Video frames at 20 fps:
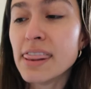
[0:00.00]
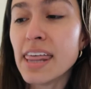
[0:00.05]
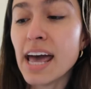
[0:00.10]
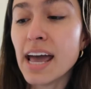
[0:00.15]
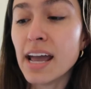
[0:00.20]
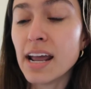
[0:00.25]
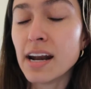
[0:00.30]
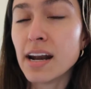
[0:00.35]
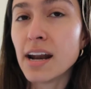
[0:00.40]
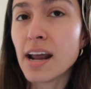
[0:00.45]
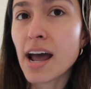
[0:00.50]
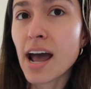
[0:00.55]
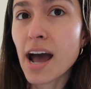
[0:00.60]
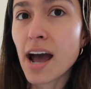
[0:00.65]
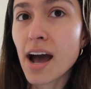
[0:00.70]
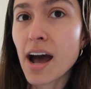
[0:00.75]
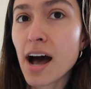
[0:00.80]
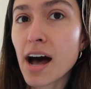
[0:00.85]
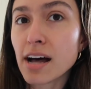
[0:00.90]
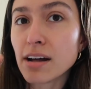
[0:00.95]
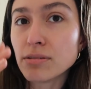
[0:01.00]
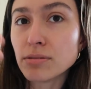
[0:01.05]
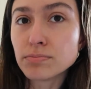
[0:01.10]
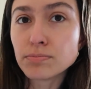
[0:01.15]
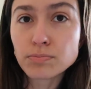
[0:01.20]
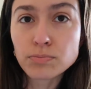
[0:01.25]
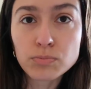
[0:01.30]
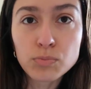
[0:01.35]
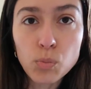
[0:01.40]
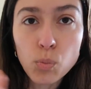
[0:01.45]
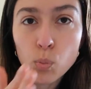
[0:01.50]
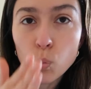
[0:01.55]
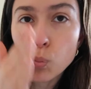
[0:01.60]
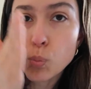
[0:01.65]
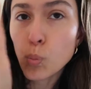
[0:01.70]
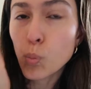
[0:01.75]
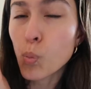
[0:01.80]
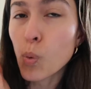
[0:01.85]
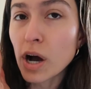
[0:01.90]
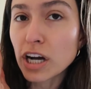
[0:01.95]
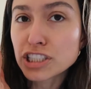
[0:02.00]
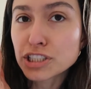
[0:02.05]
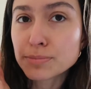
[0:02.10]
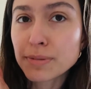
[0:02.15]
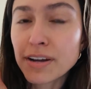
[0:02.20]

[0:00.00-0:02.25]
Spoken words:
then I'll wash